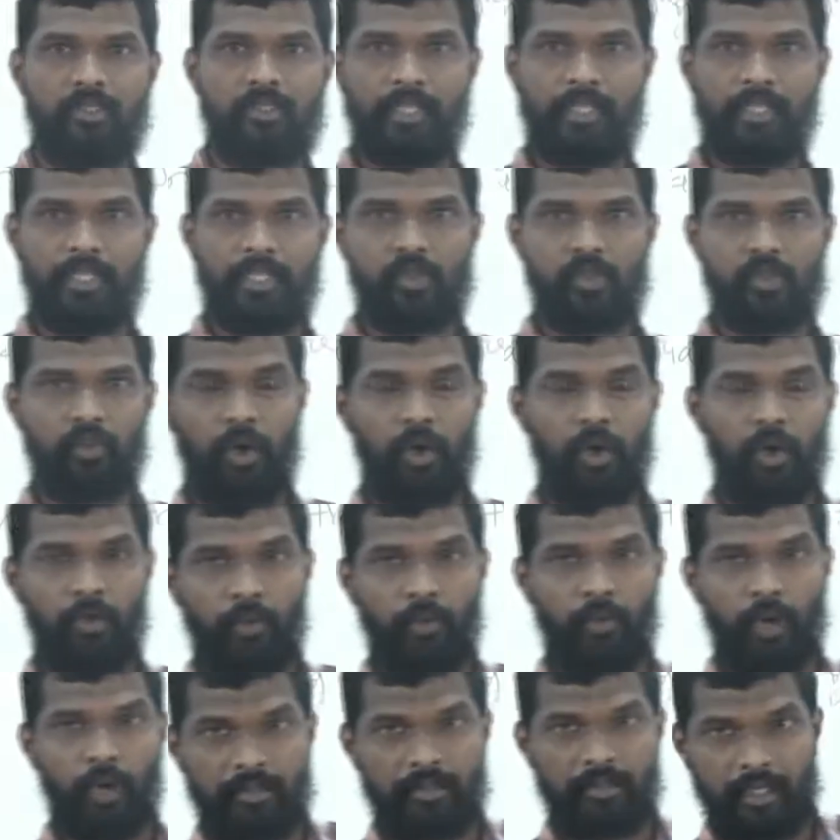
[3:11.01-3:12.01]
That is called
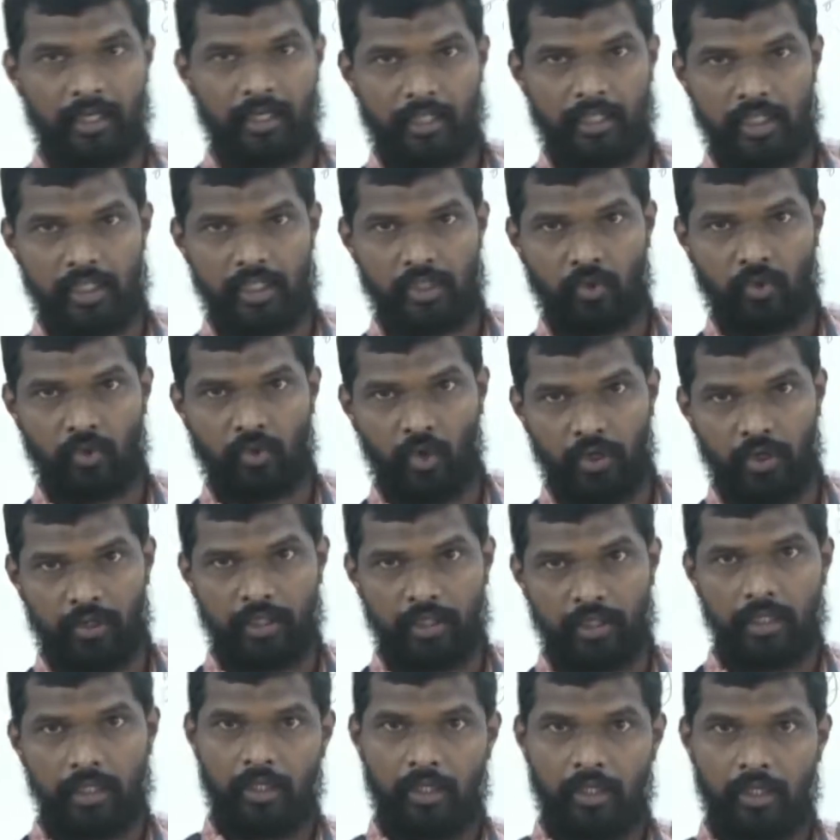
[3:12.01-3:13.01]
what? That is
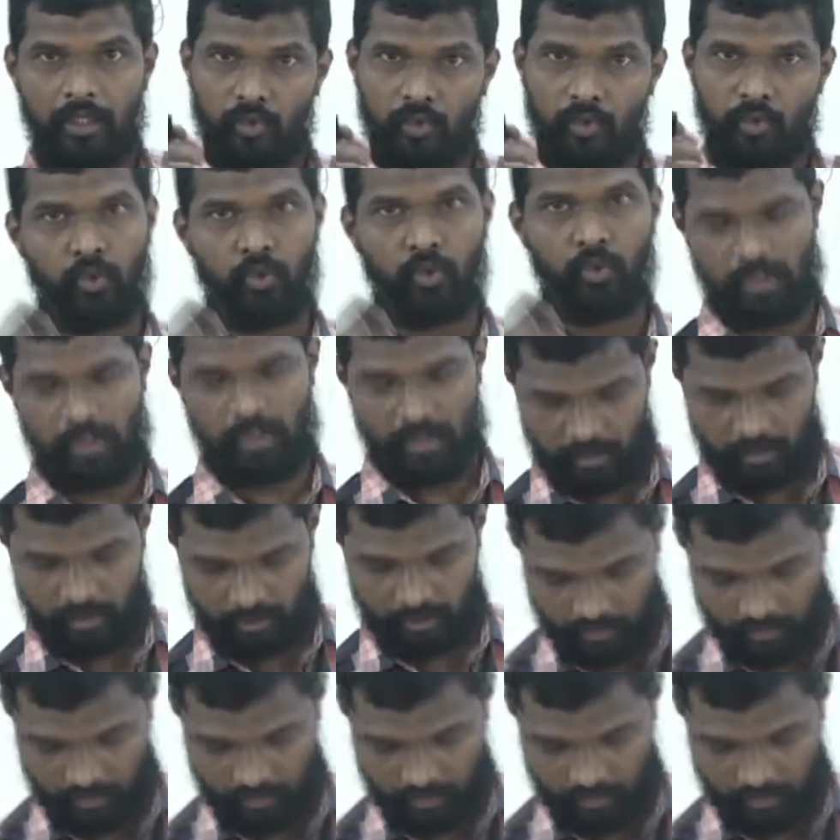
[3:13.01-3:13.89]
called goods.